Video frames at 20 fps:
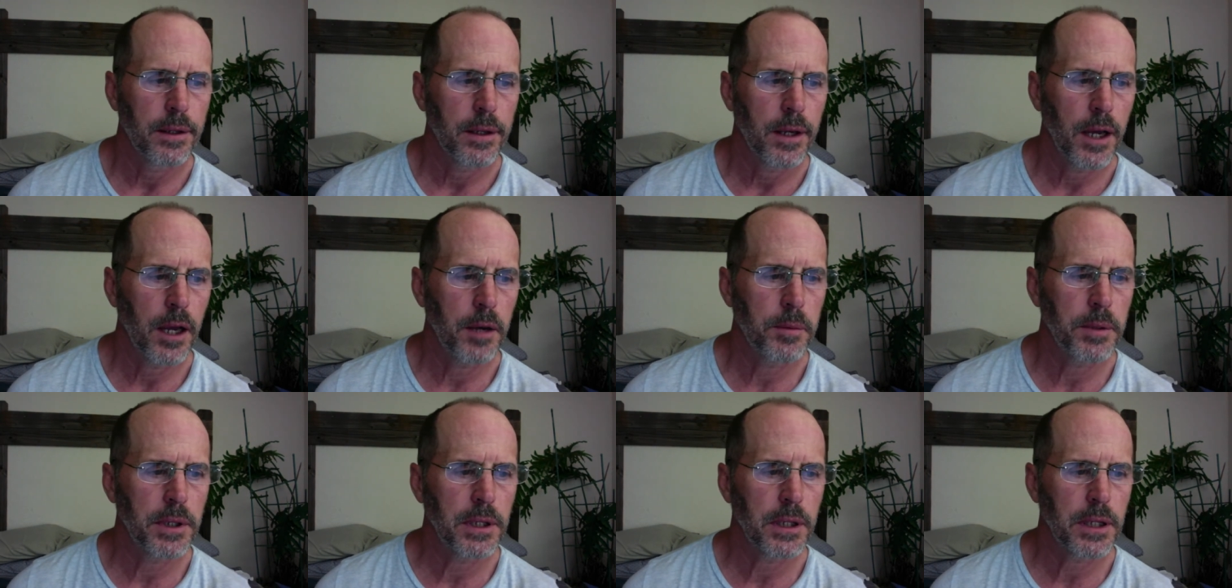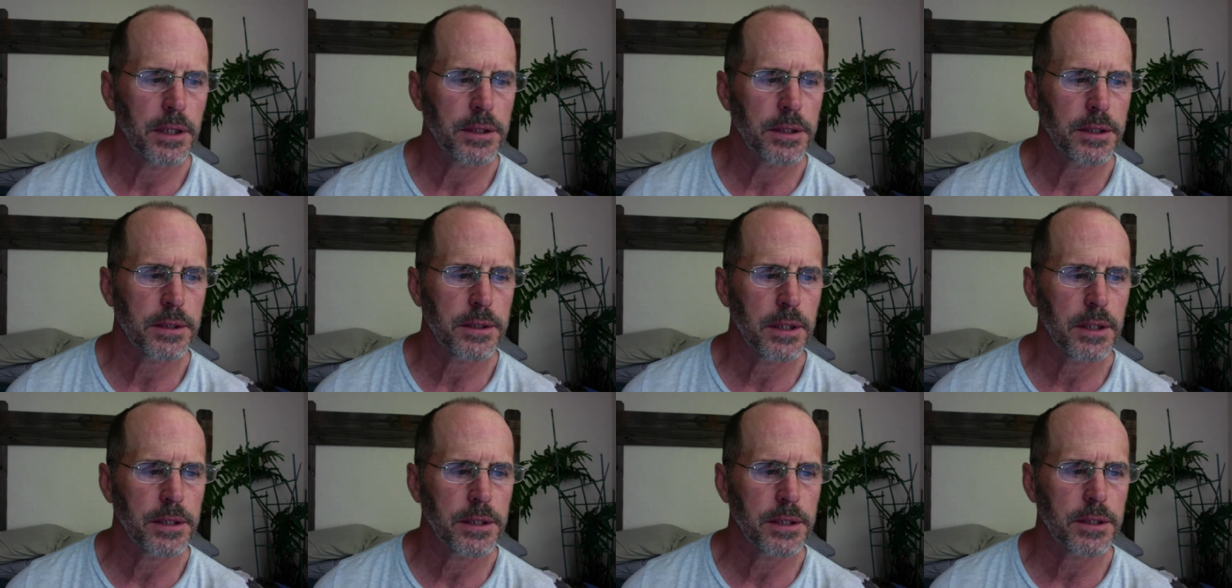I mean, let's
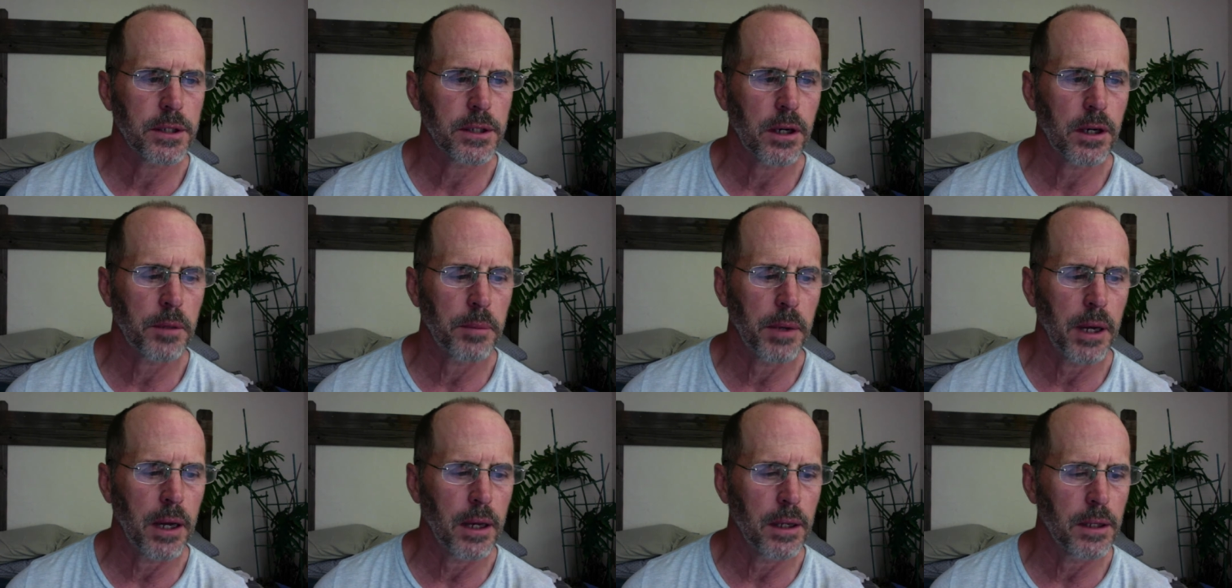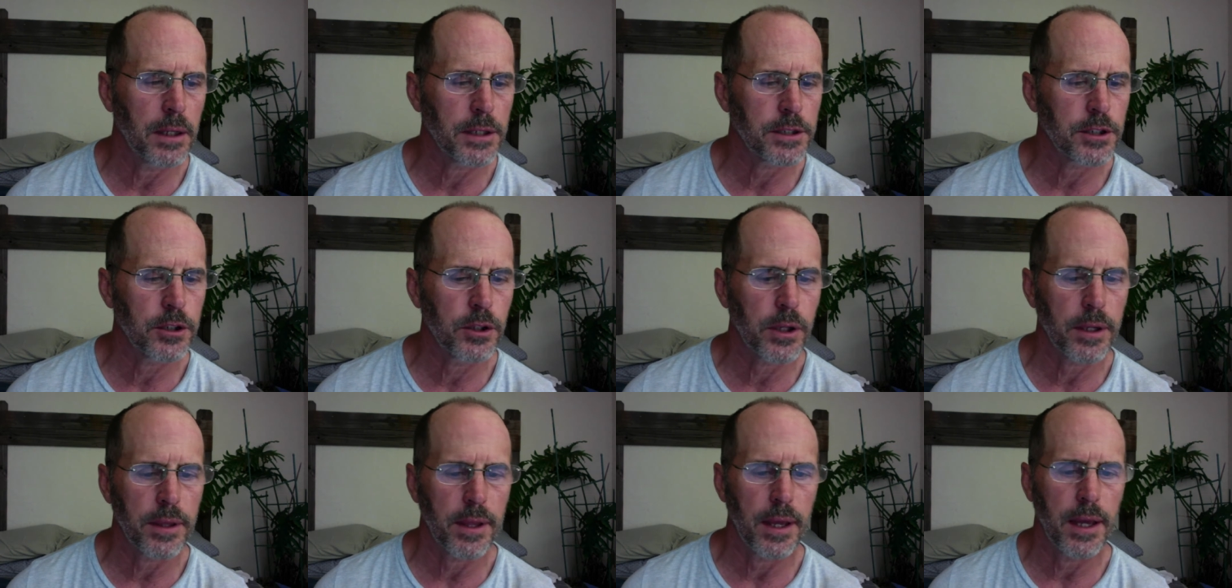let's talk about. It. Let's
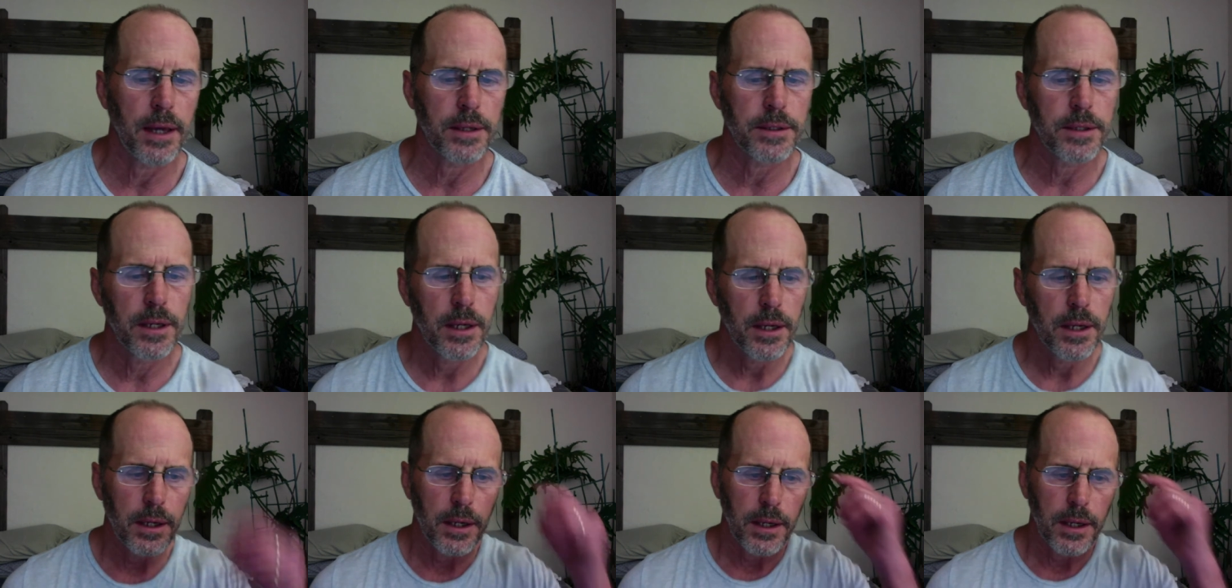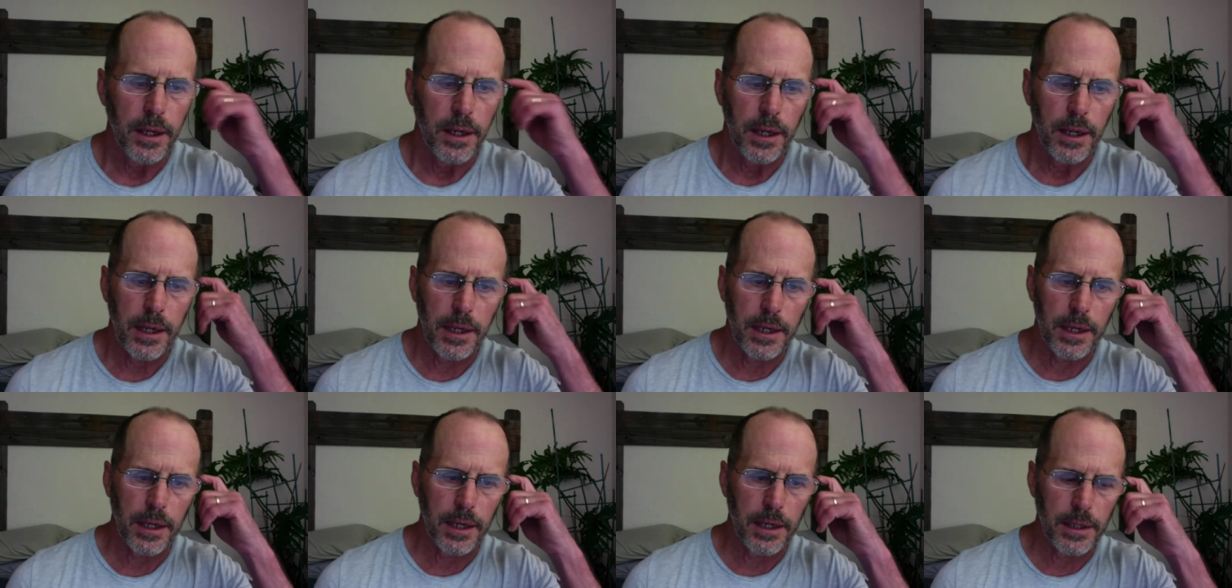look at that.
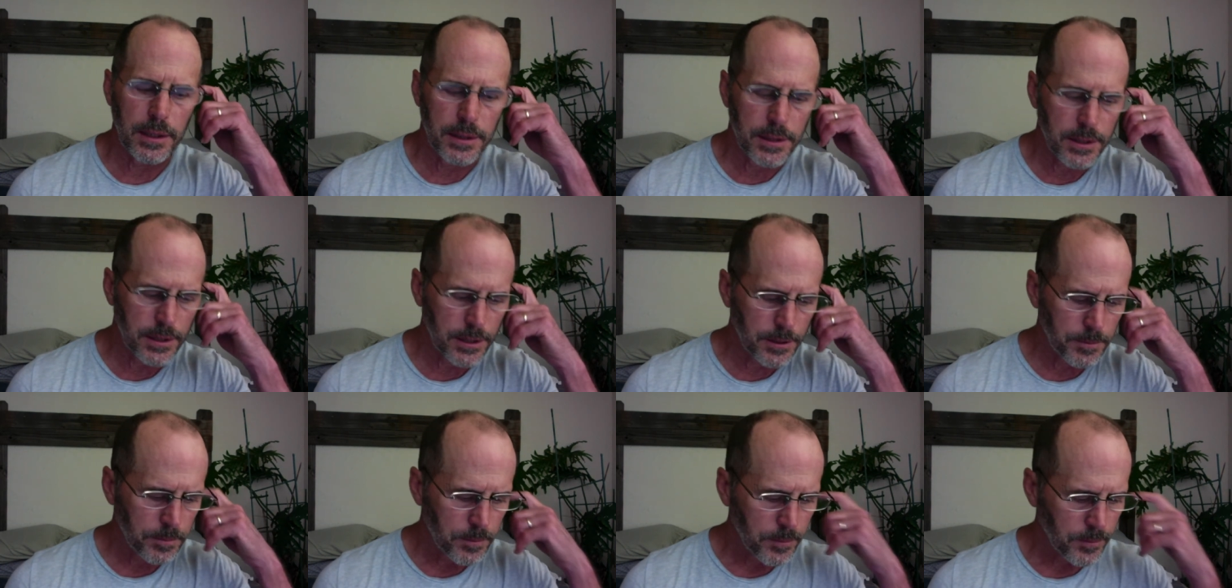It's